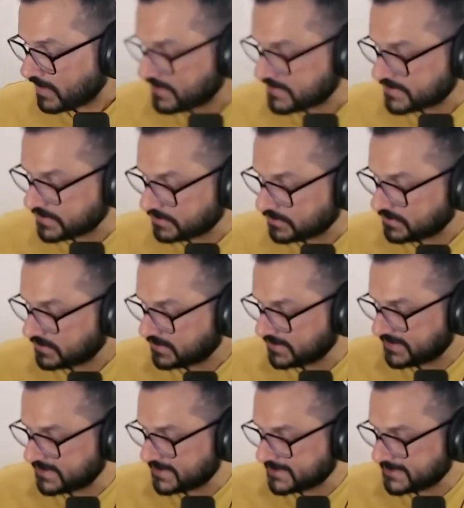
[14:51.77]
So
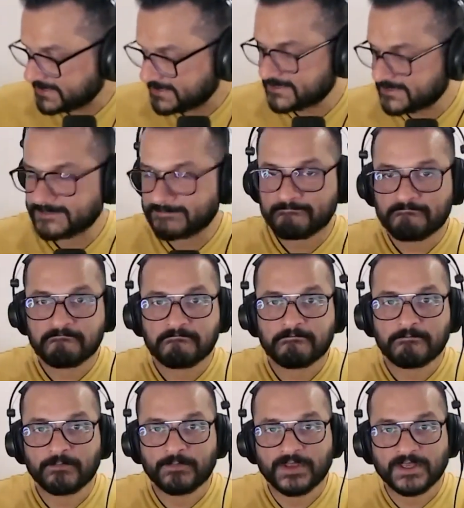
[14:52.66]
these are just,
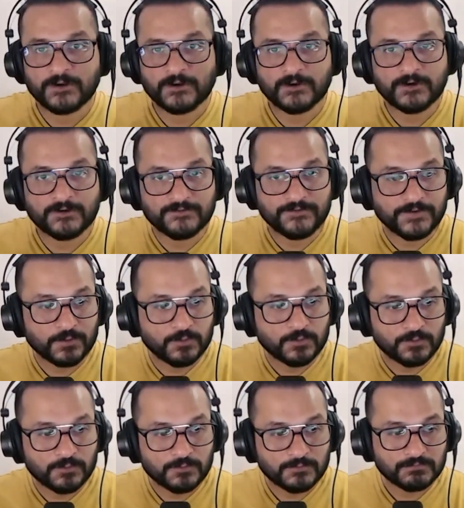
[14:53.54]
a
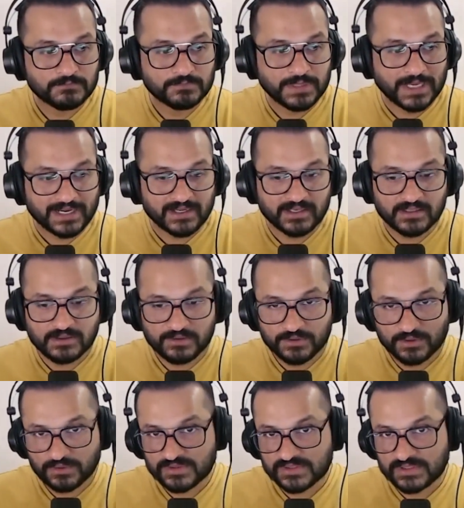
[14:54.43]
few practical
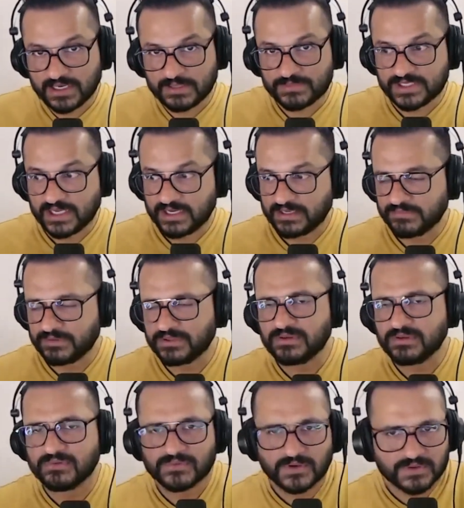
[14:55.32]
notes that I'm sharing with
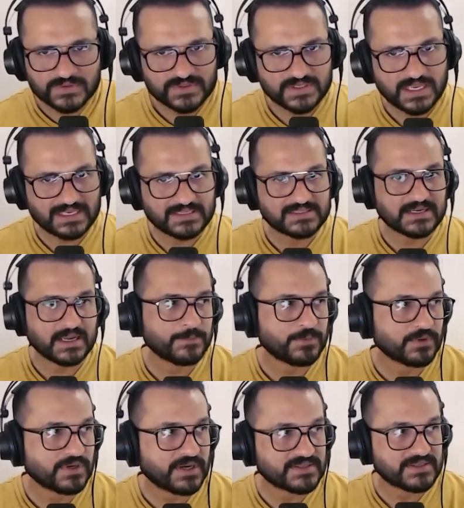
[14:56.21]
you. Of course, as time
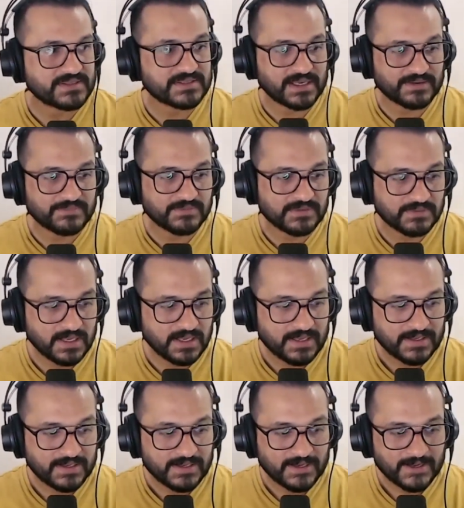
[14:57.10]
progresses, I will,
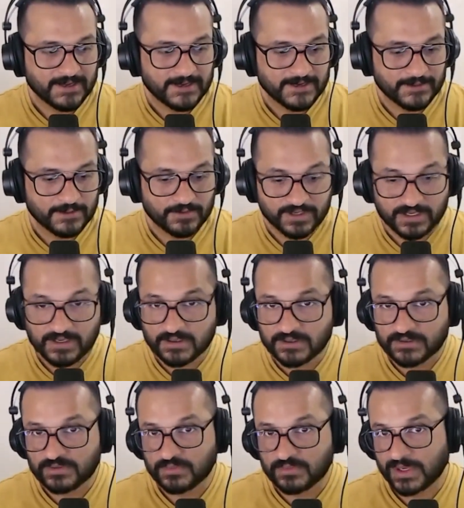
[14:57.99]

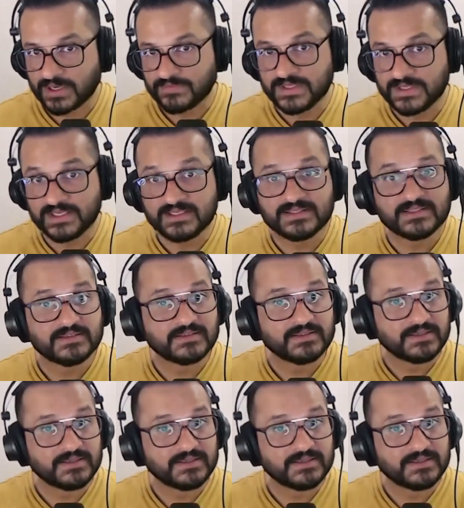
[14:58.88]
return to one of these.